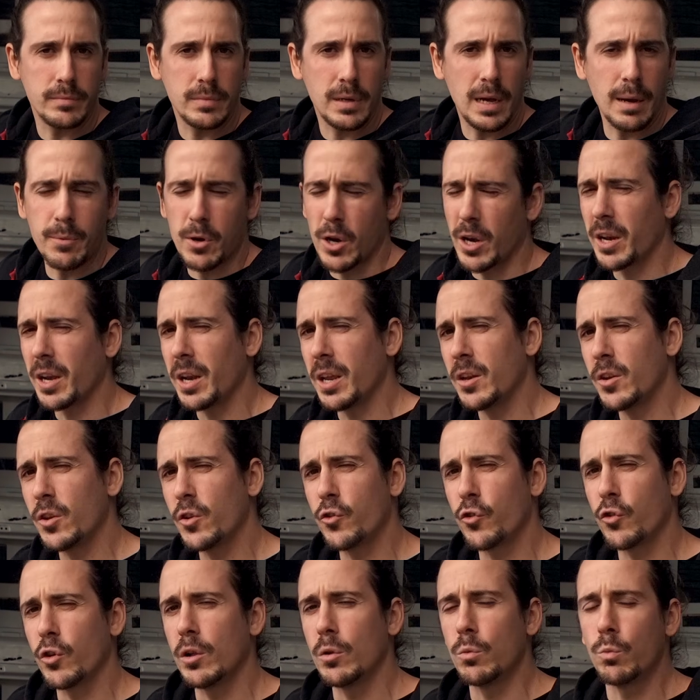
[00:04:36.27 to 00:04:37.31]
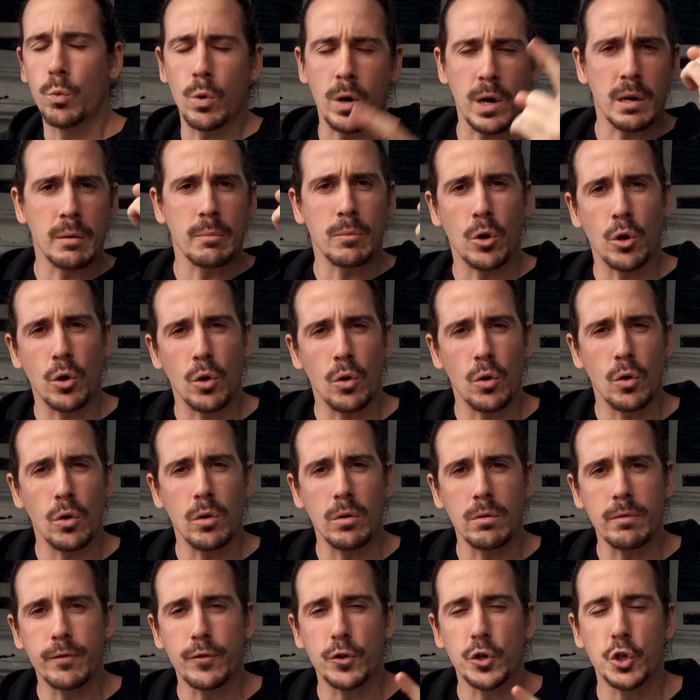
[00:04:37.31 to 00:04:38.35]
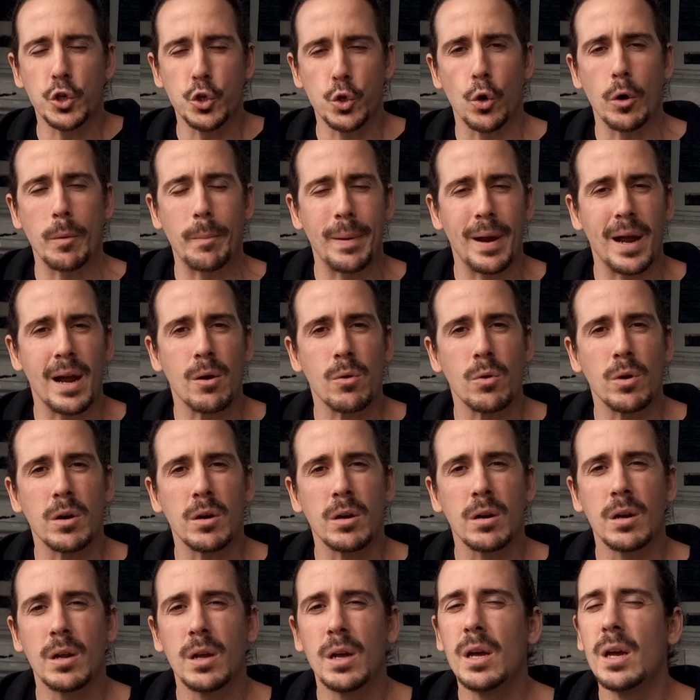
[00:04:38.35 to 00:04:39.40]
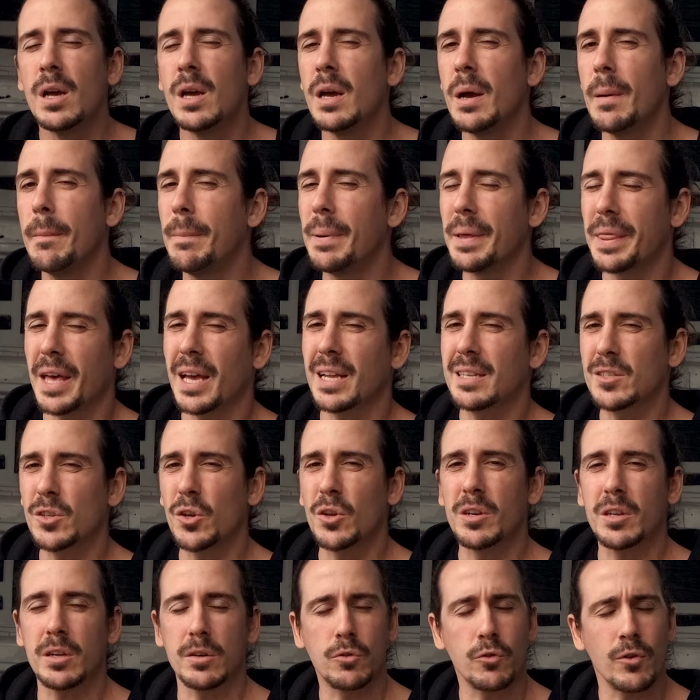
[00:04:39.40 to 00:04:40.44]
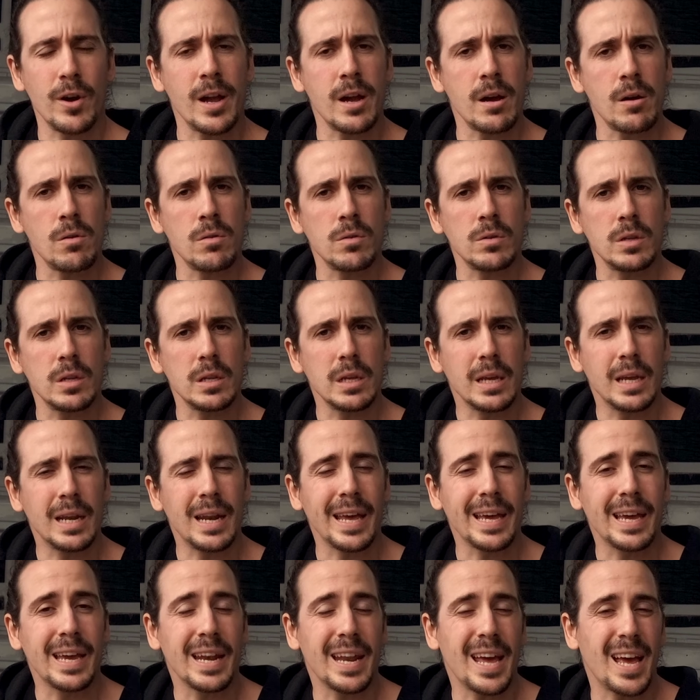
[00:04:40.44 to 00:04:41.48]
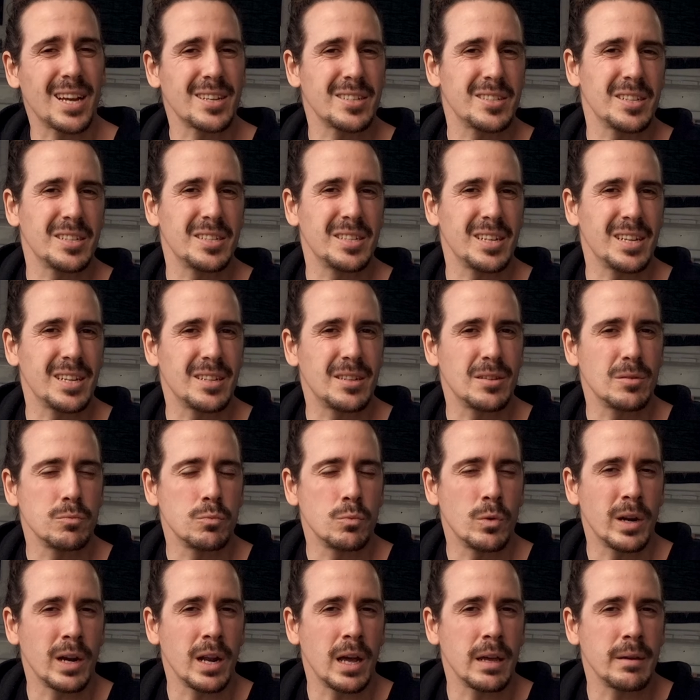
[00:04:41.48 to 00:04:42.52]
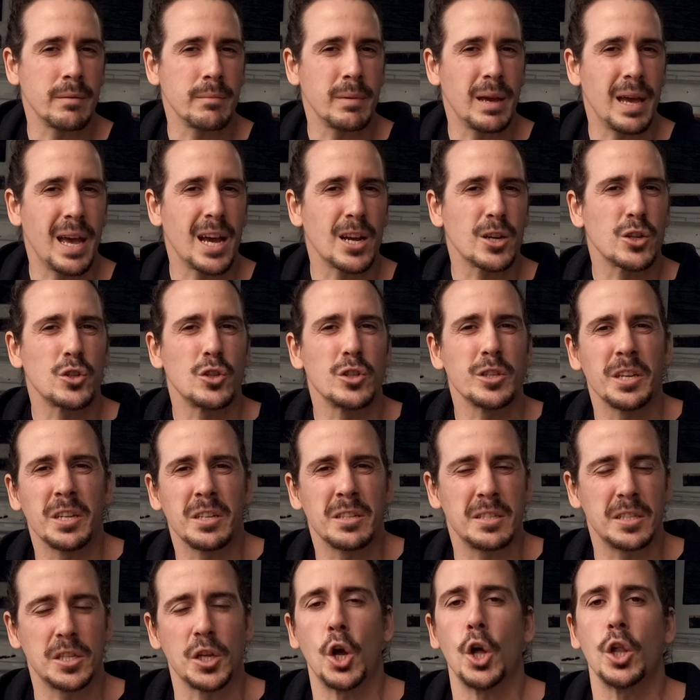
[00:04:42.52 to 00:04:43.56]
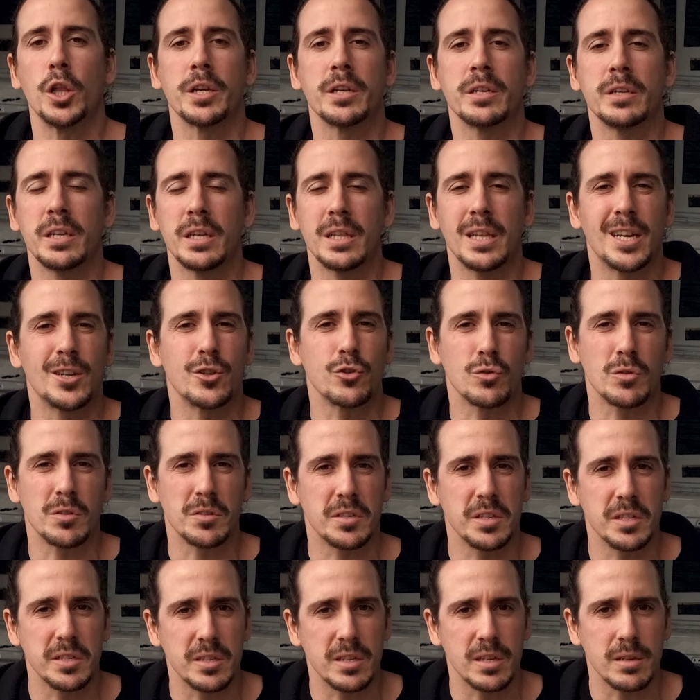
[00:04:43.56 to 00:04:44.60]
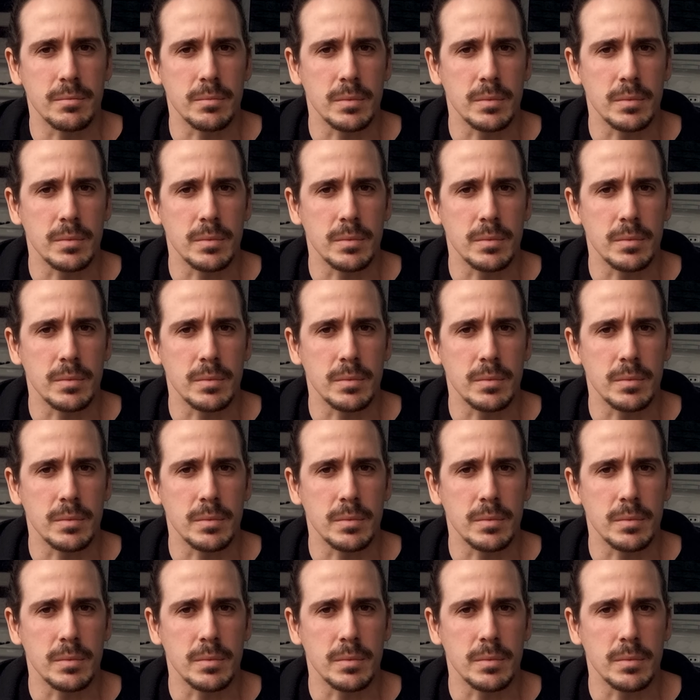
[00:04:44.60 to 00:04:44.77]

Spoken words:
I'm gonna need to drill one more hole for shore power, but that's on the ground and I can access it when I'm actually installing the electrical system.